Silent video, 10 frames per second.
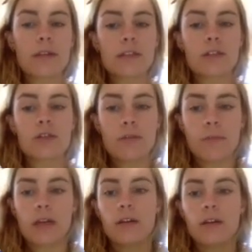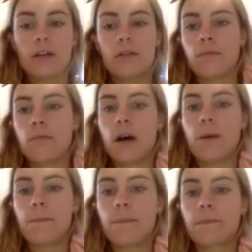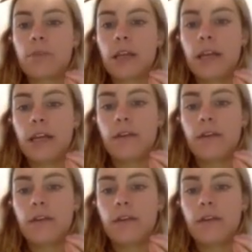treatment planning